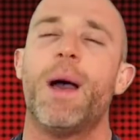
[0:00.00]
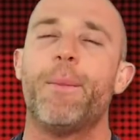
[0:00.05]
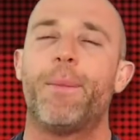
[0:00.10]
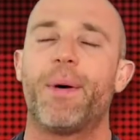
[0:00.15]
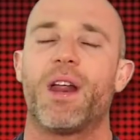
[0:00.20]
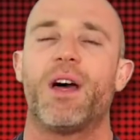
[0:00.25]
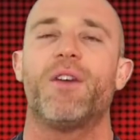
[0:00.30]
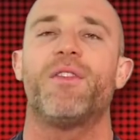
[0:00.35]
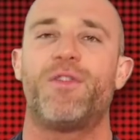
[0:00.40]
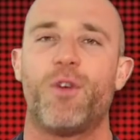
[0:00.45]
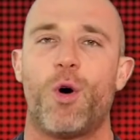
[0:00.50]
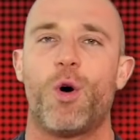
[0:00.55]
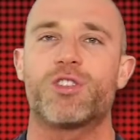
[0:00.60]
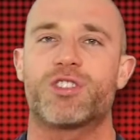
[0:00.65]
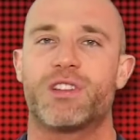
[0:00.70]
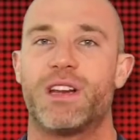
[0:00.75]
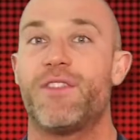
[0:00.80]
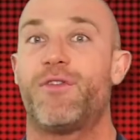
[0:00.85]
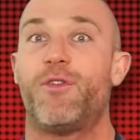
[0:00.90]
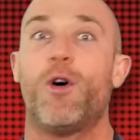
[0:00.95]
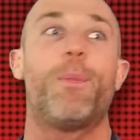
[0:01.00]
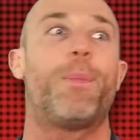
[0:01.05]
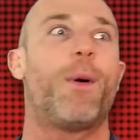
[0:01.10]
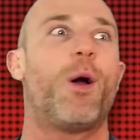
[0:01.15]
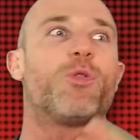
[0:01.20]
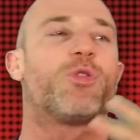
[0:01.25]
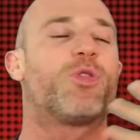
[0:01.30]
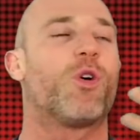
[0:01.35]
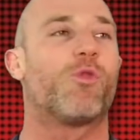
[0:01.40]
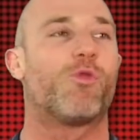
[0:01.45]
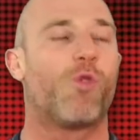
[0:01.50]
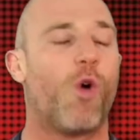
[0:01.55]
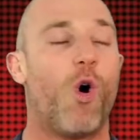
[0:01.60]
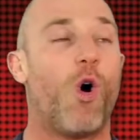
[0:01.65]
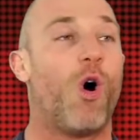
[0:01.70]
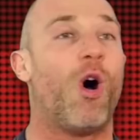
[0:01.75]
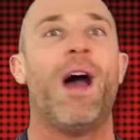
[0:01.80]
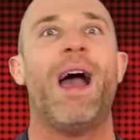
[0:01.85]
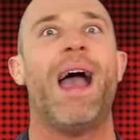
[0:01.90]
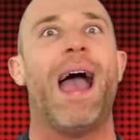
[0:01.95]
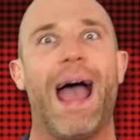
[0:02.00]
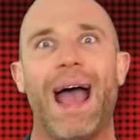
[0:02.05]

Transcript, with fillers: But unfortunately for both the Raw